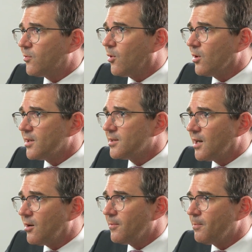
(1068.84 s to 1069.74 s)
falling
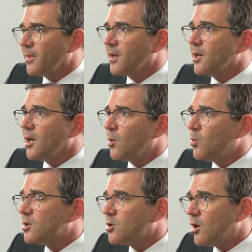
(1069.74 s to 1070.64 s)
down. And
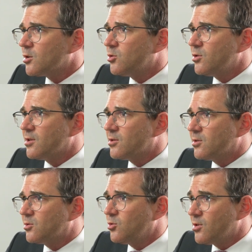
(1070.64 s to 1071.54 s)
we talked to
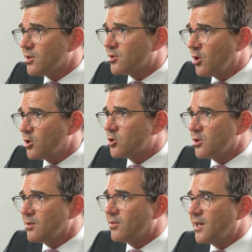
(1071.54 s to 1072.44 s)
the
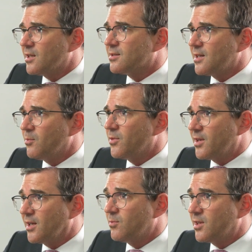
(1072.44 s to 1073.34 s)
surgeon that
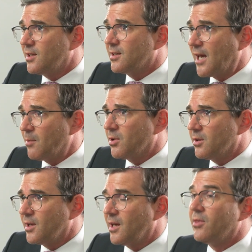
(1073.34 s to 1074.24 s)
something
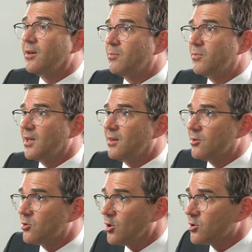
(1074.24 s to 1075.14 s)
happened, and then the
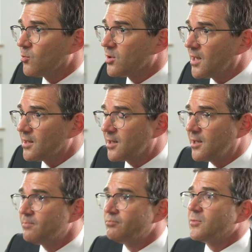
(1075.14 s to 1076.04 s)
surgeon was
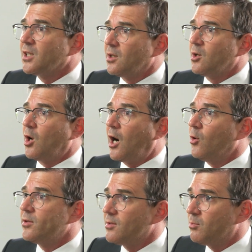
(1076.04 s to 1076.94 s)
asking, how
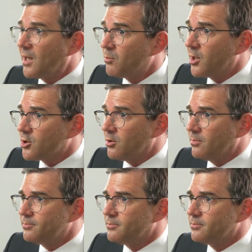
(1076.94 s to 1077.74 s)
is the blood pressure?